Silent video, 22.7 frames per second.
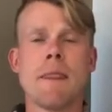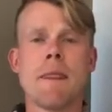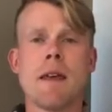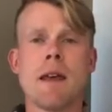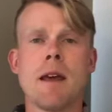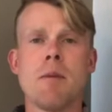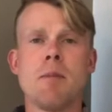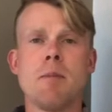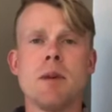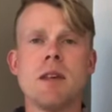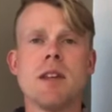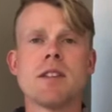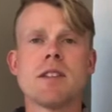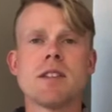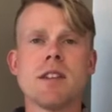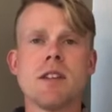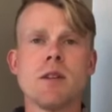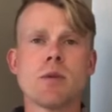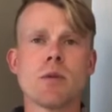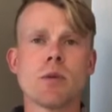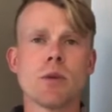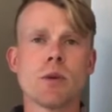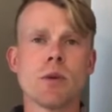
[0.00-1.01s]
In
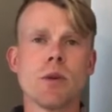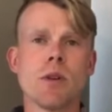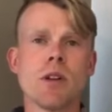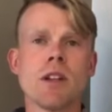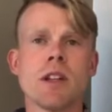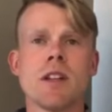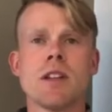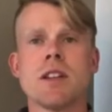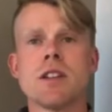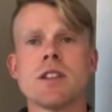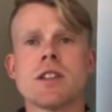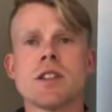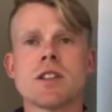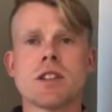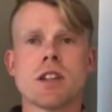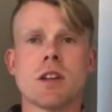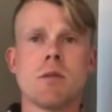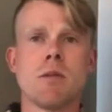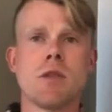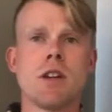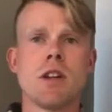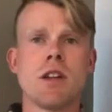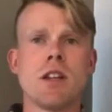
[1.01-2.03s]
BC, rural and Indigenous
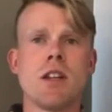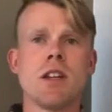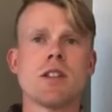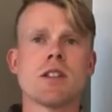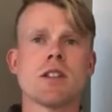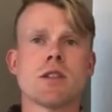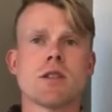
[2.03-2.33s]
communities